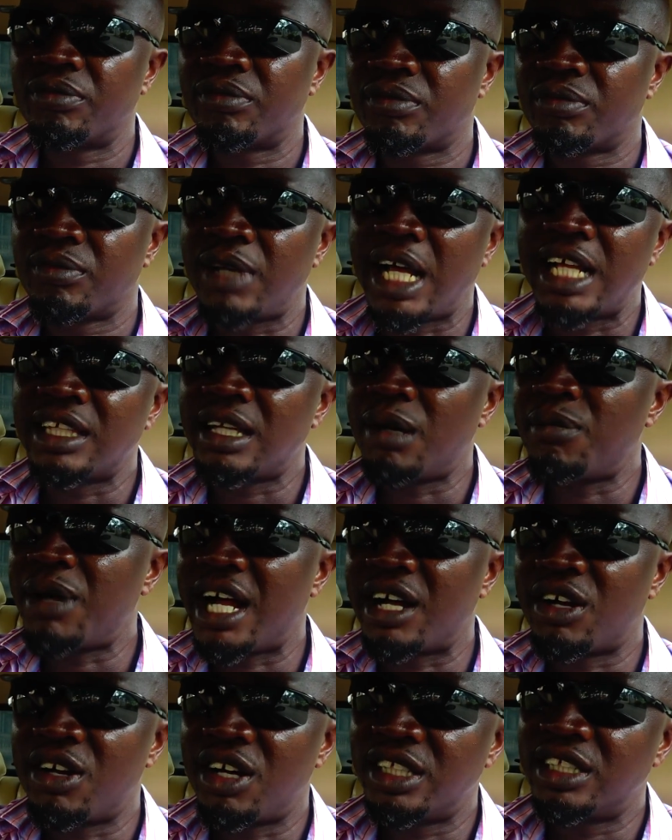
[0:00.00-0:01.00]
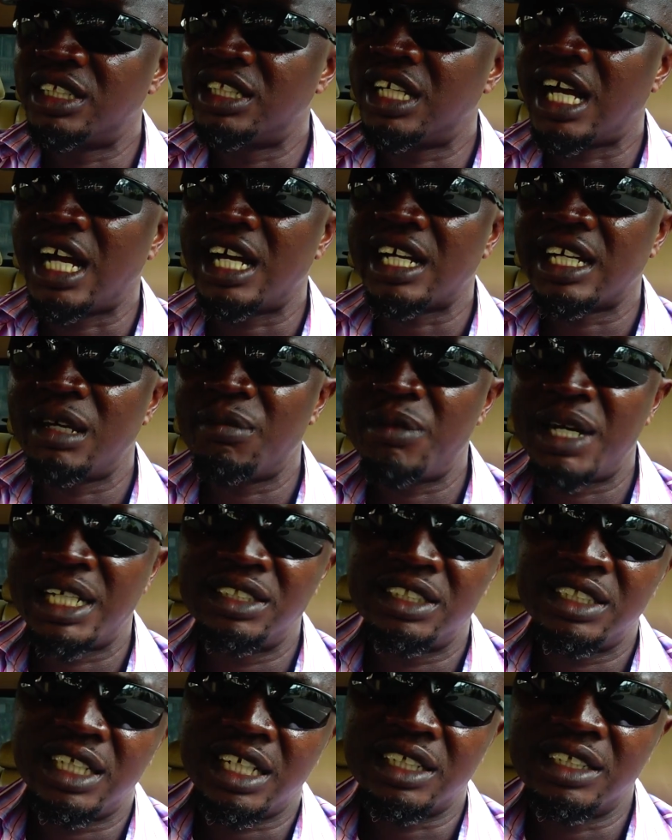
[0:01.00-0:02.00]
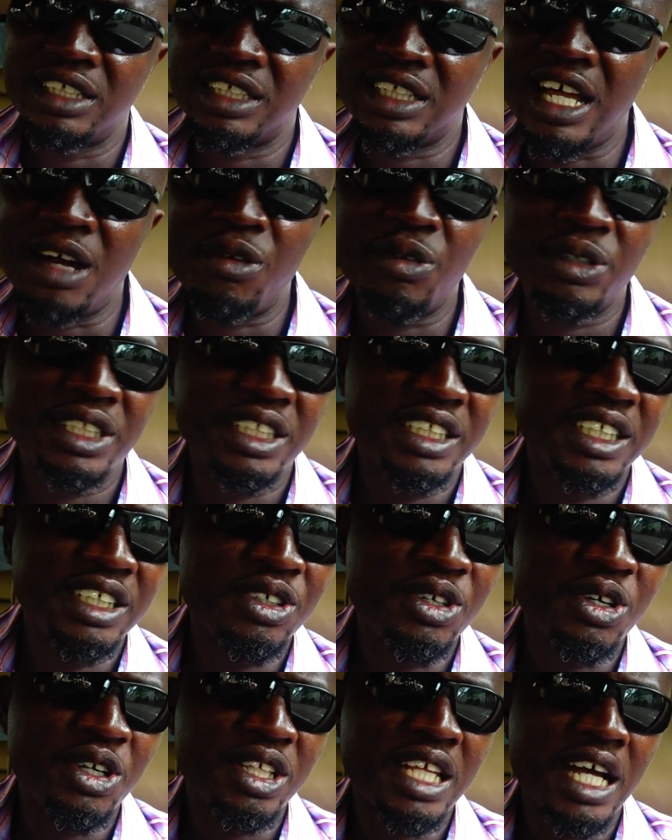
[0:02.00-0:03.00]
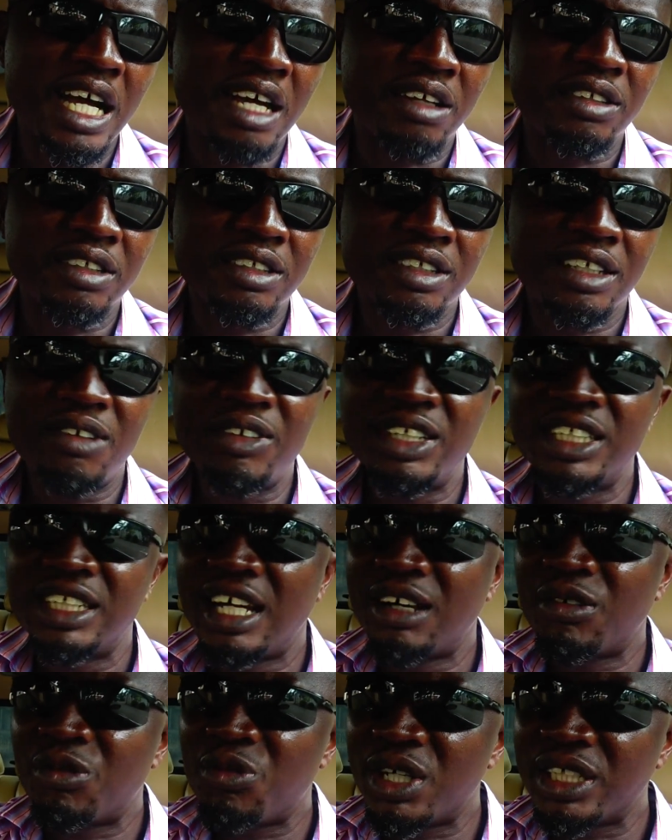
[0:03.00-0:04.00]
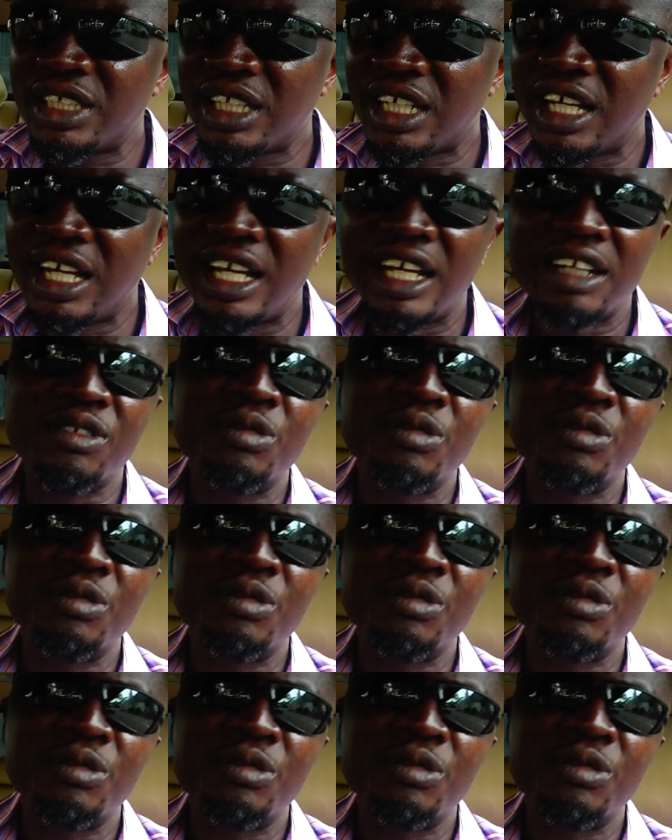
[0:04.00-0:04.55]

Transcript: By the time I got here, I came and checked. The tire didn't go down. I was like, what the hell?